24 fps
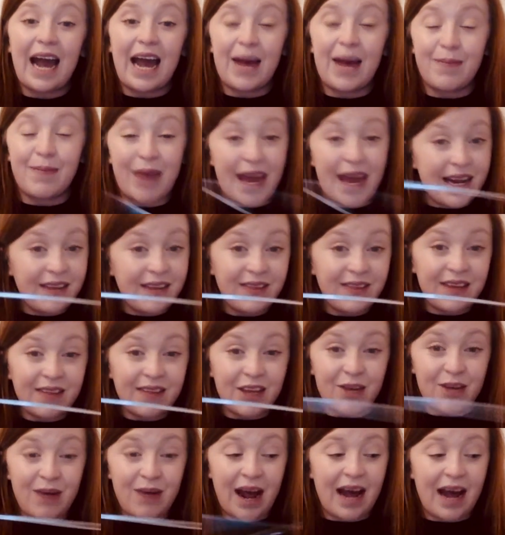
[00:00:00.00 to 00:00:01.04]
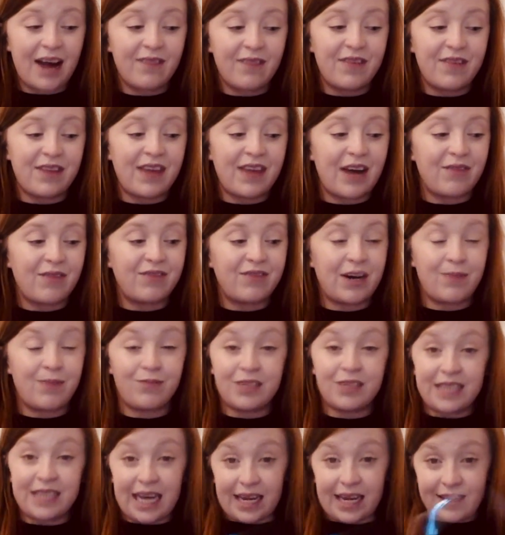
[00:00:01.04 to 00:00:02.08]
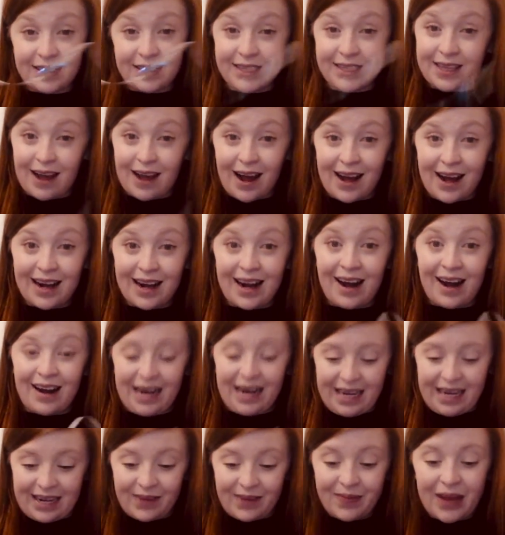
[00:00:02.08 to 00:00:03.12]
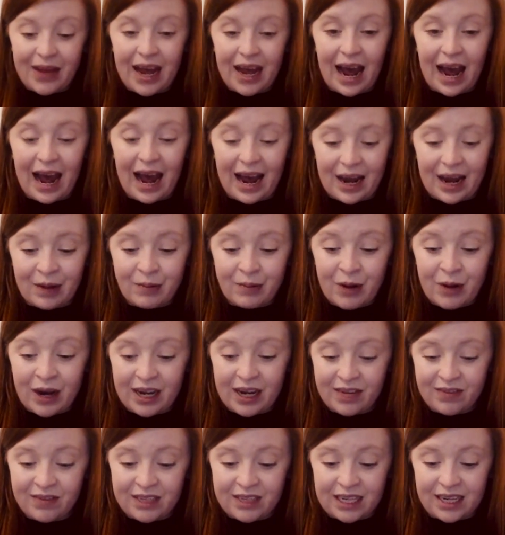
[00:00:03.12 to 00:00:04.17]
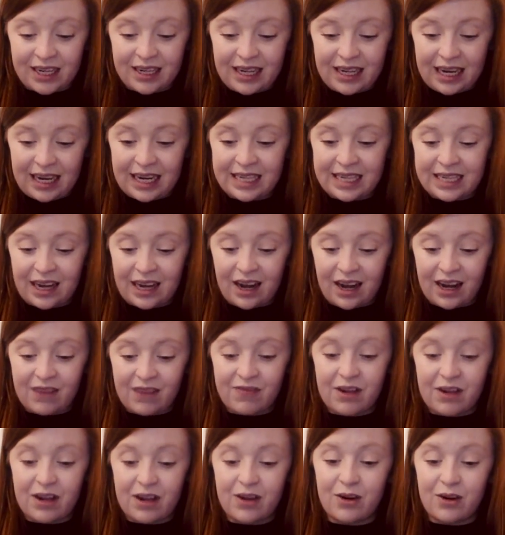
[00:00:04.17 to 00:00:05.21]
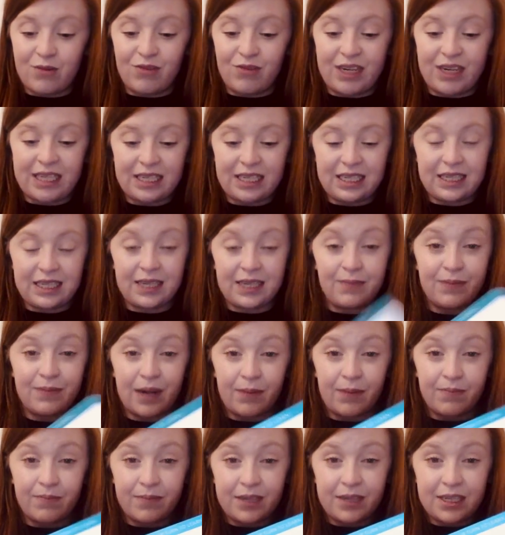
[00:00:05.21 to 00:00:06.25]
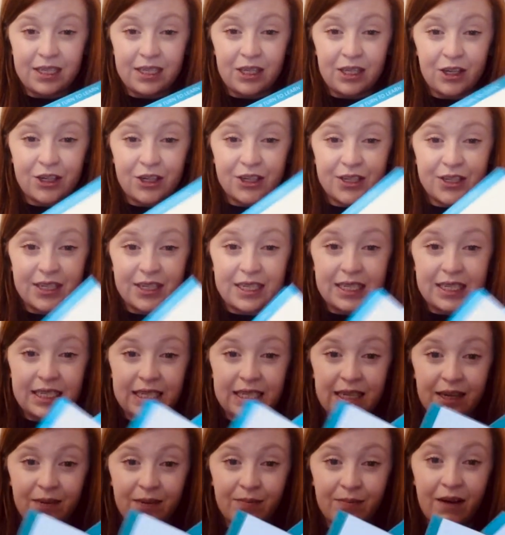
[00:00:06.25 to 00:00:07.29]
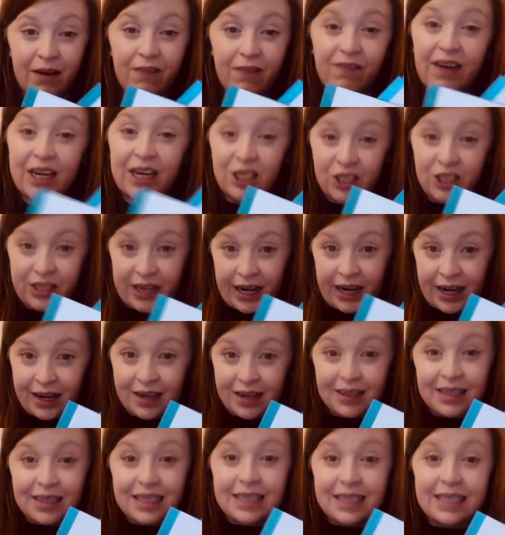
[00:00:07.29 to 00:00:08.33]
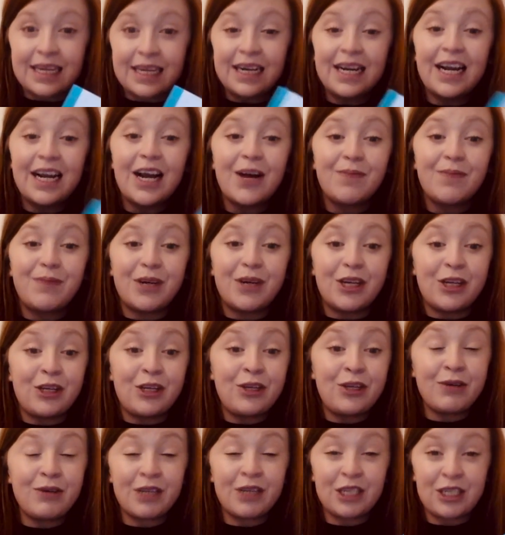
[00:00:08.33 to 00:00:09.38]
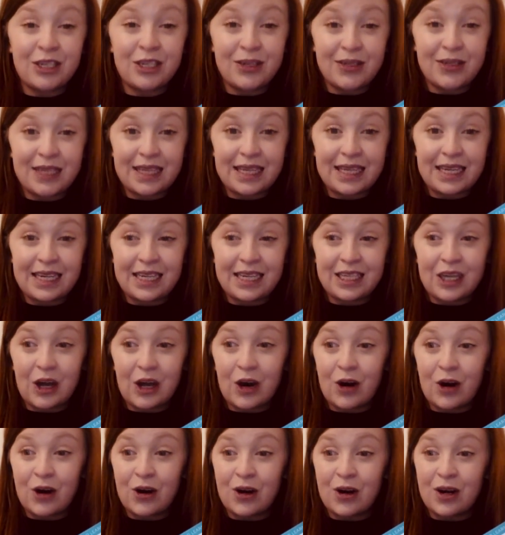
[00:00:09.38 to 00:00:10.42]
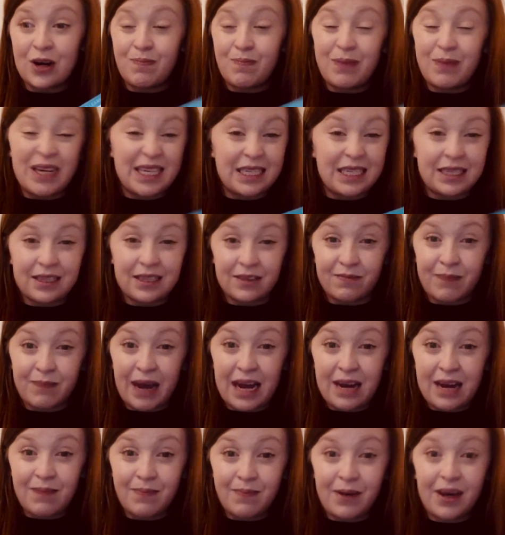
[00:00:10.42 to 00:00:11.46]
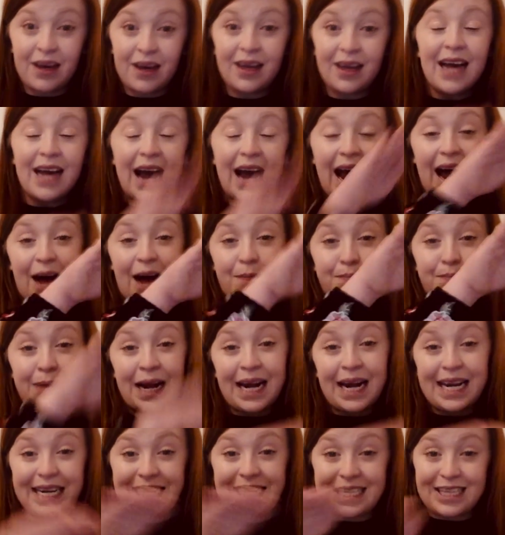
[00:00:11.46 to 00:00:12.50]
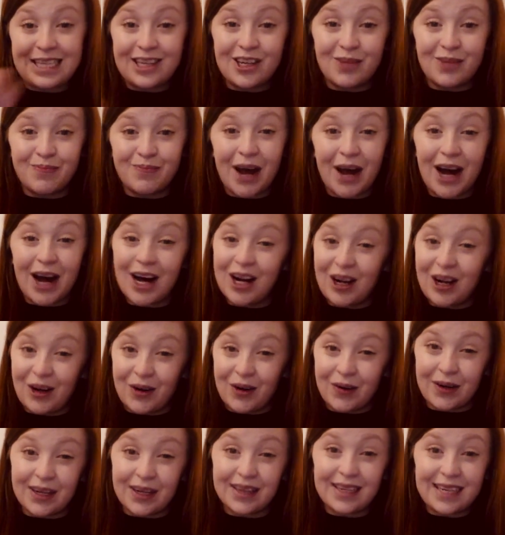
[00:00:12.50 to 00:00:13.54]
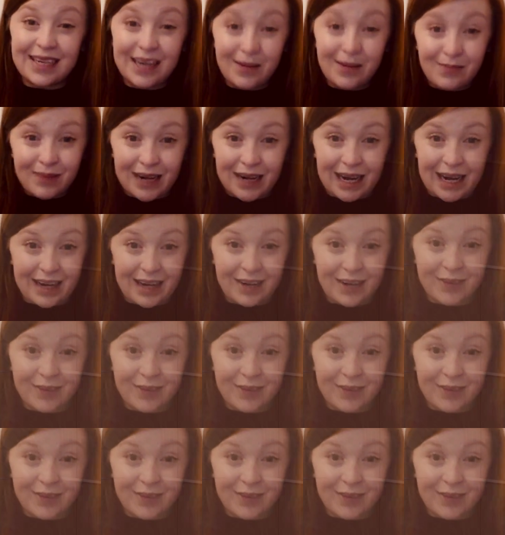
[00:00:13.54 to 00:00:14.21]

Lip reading: anything that you have that represents a line. And what I've done is I've written some numbers on some flashcards, but you could use these on pieces of paper and place them along the number line.